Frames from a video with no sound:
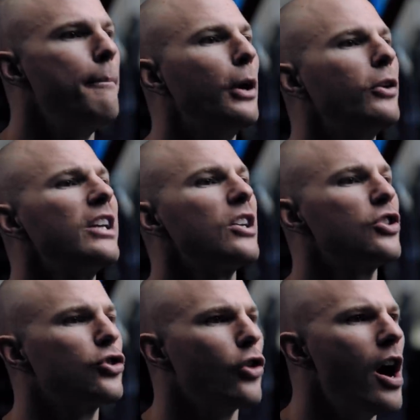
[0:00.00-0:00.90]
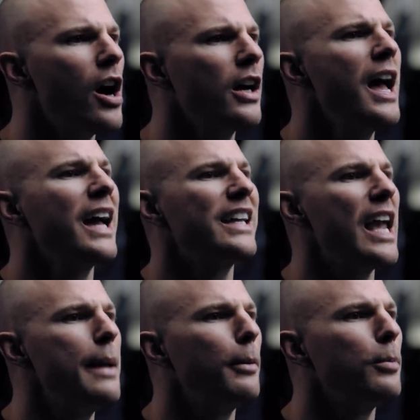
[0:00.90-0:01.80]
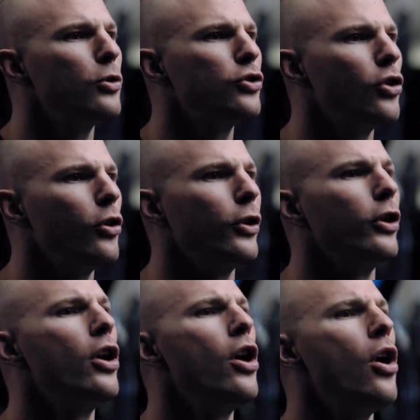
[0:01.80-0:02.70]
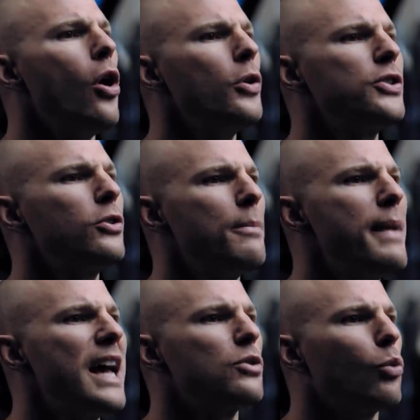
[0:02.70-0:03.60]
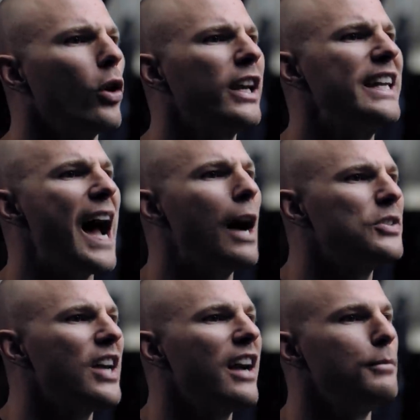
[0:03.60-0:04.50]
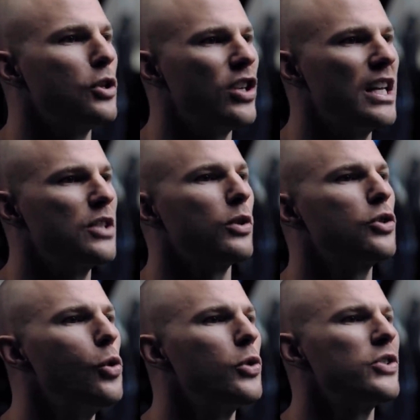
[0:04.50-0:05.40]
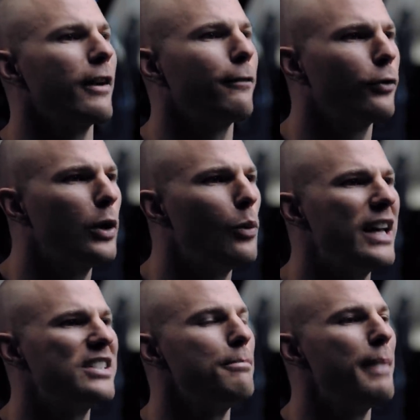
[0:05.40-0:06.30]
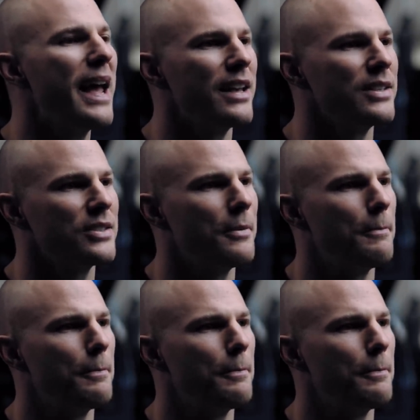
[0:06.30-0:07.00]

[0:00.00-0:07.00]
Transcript: Building a strong, capable shoulder also demands working outside of machines with tools like free weights and bands.